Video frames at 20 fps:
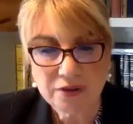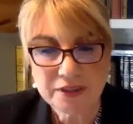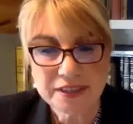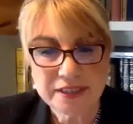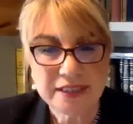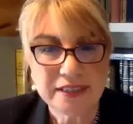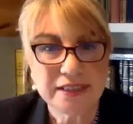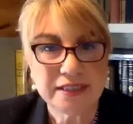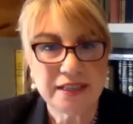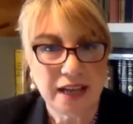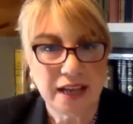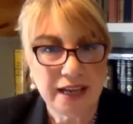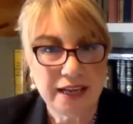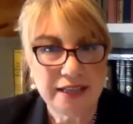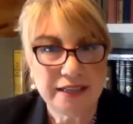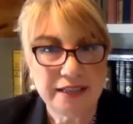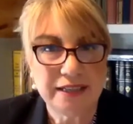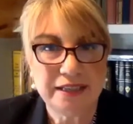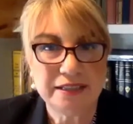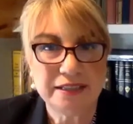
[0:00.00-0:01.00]

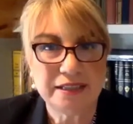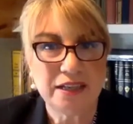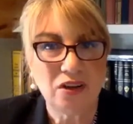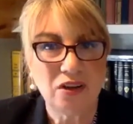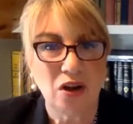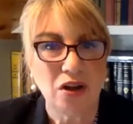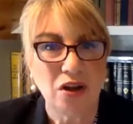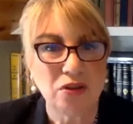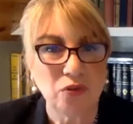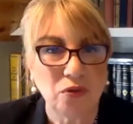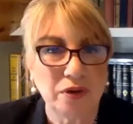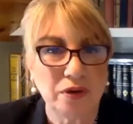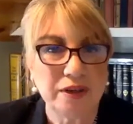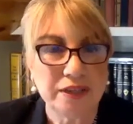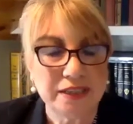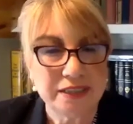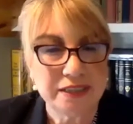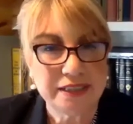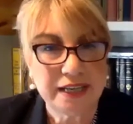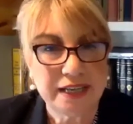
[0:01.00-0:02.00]
societies and all
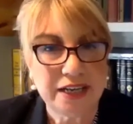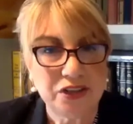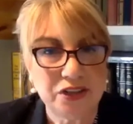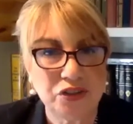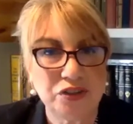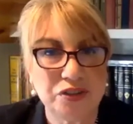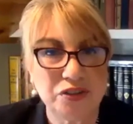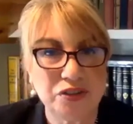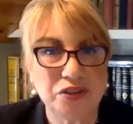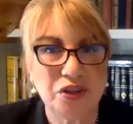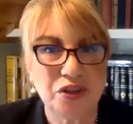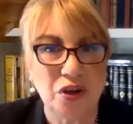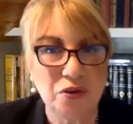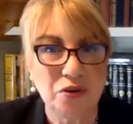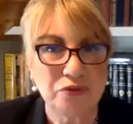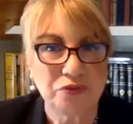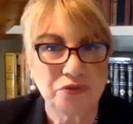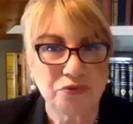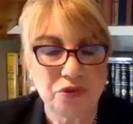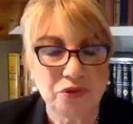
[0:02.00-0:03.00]
organizations go
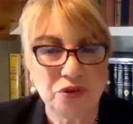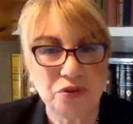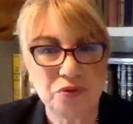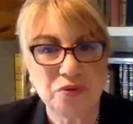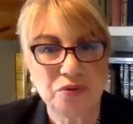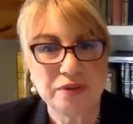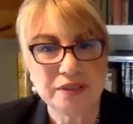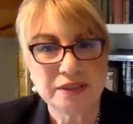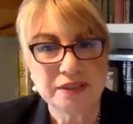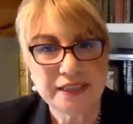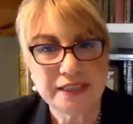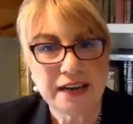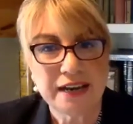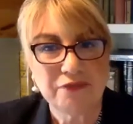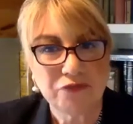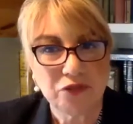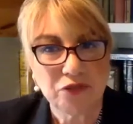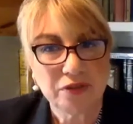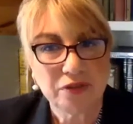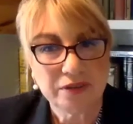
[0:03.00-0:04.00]
through
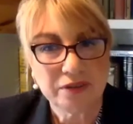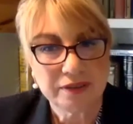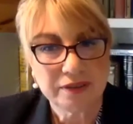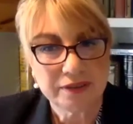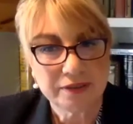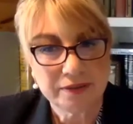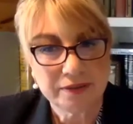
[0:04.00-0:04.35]
several